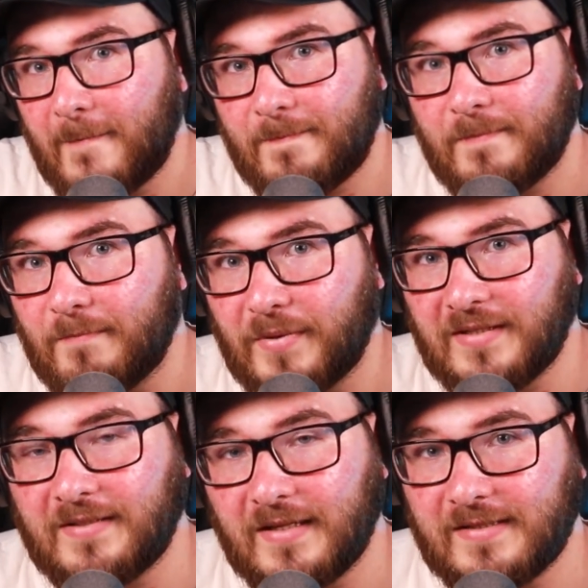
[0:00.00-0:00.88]

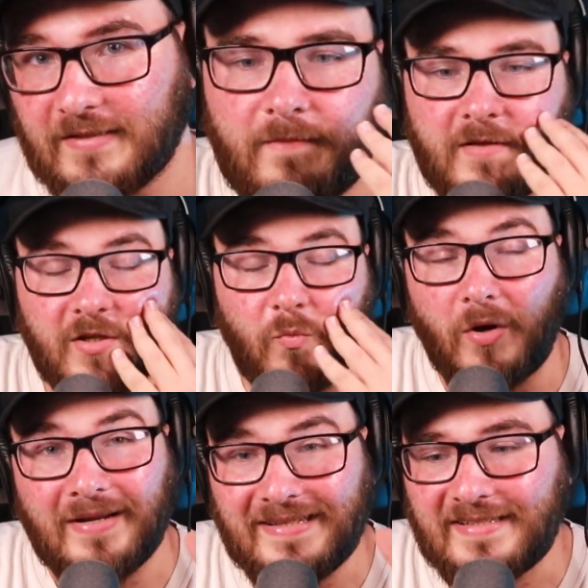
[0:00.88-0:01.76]
but doesn't. So
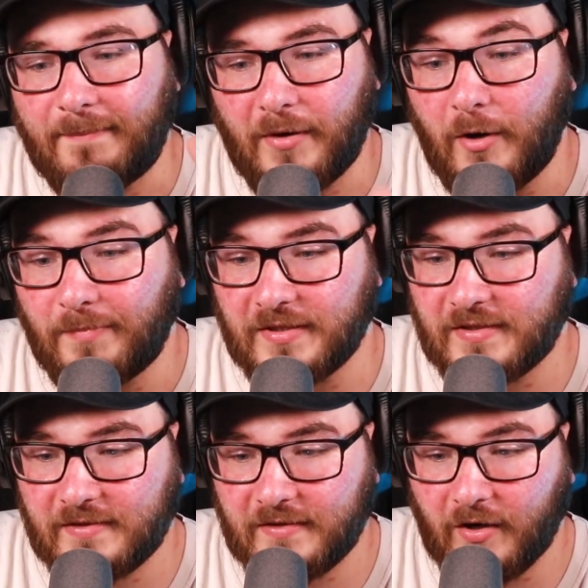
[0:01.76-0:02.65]
what is the
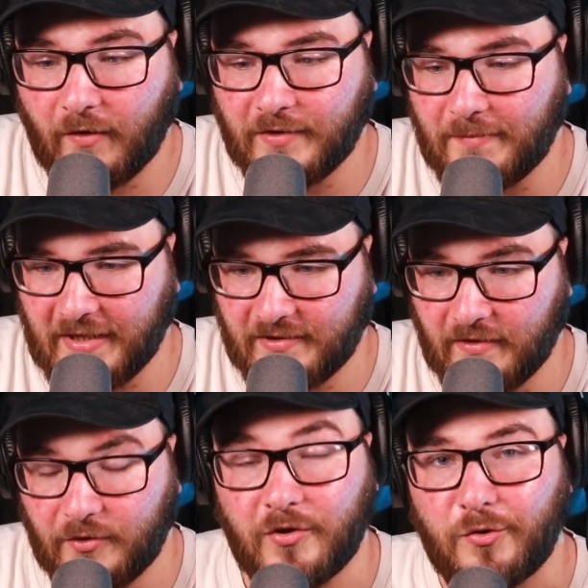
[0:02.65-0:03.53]
purpose of the mixer? If
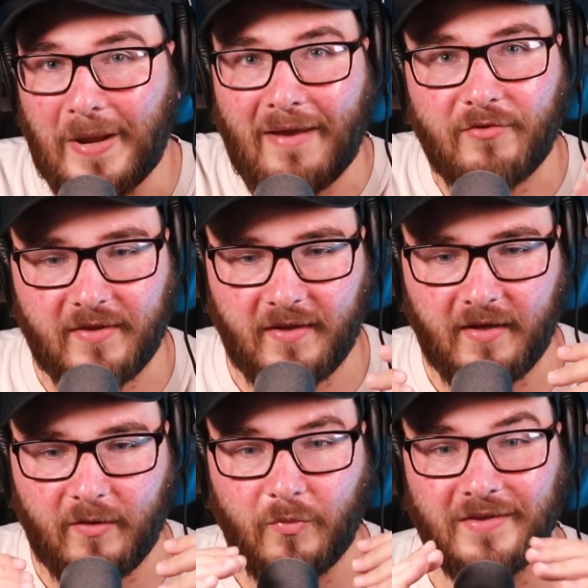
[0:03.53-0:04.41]
you can do
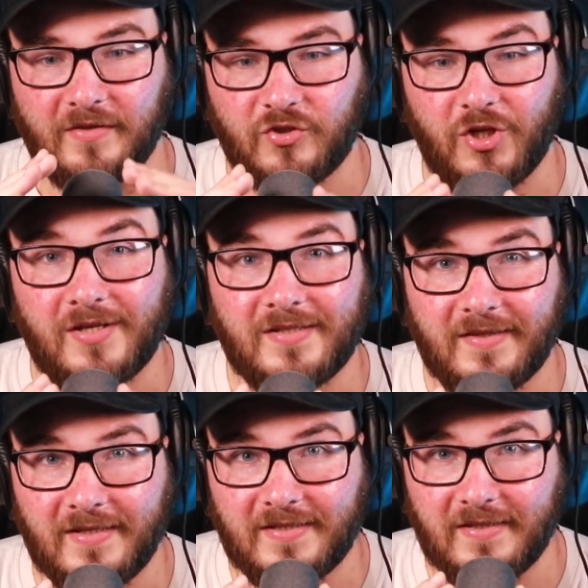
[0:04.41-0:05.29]
everything with just
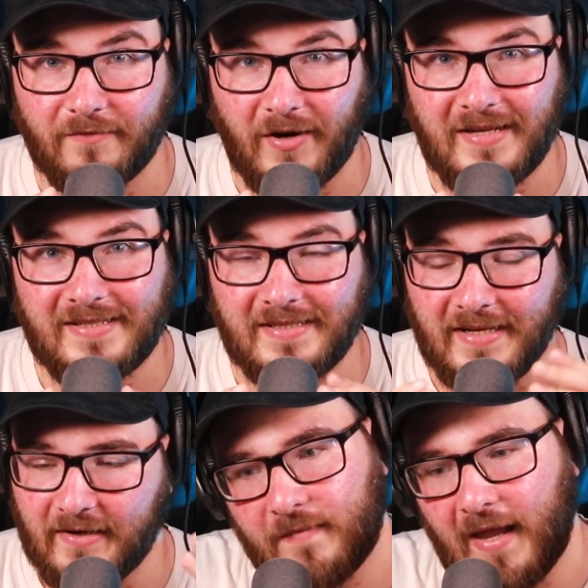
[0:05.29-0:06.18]
this device
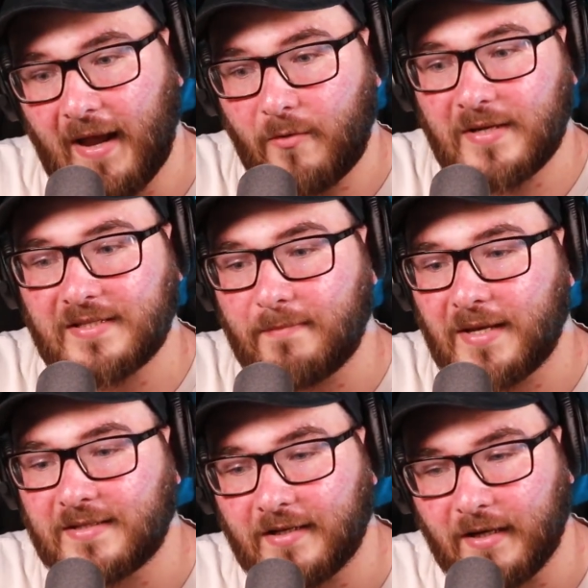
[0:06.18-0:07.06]
now, how is the
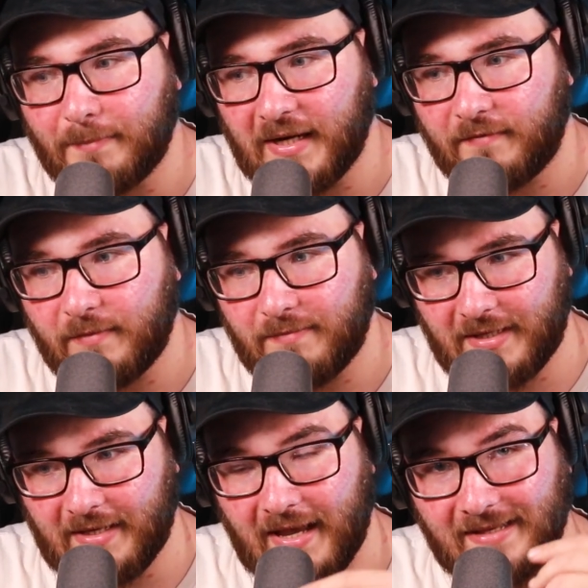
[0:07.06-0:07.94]
mixer going to benefit
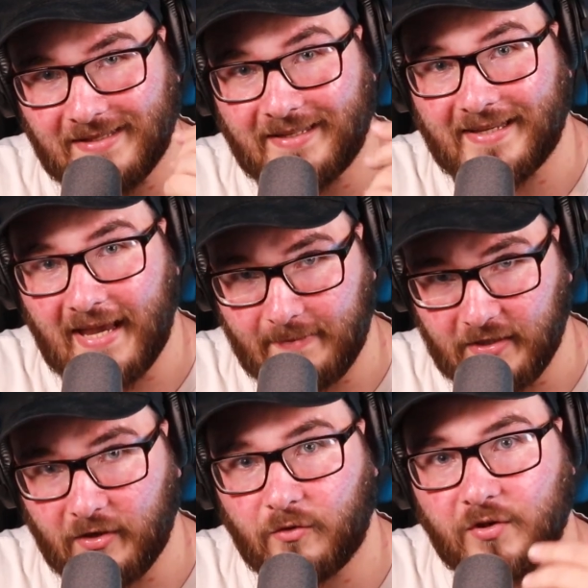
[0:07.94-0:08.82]
me as a
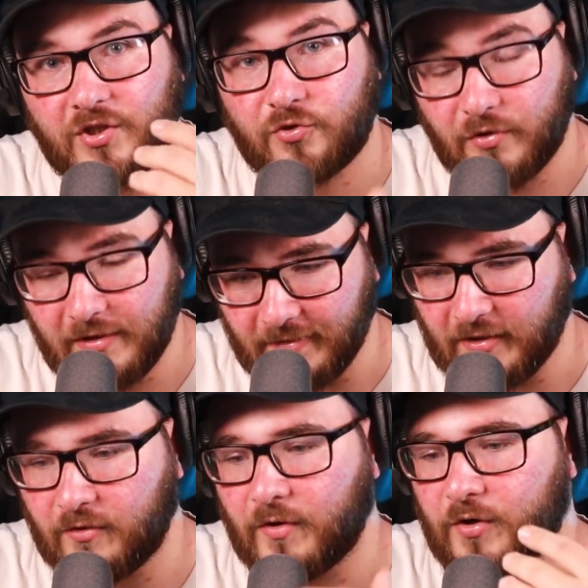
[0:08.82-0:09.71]
gamer or a streamer
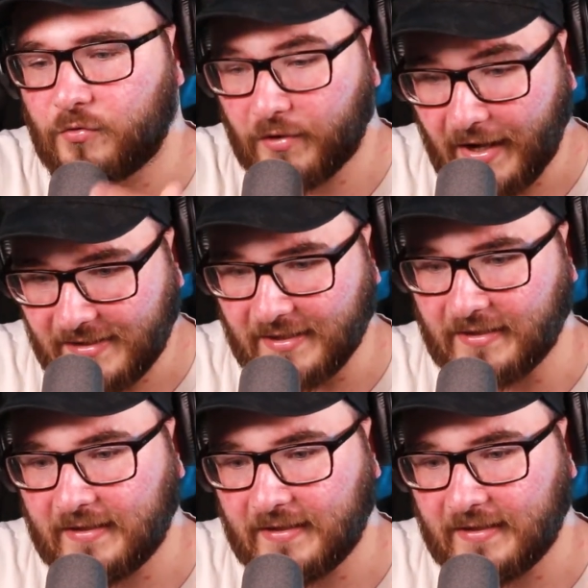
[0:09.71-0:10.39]
or a creator?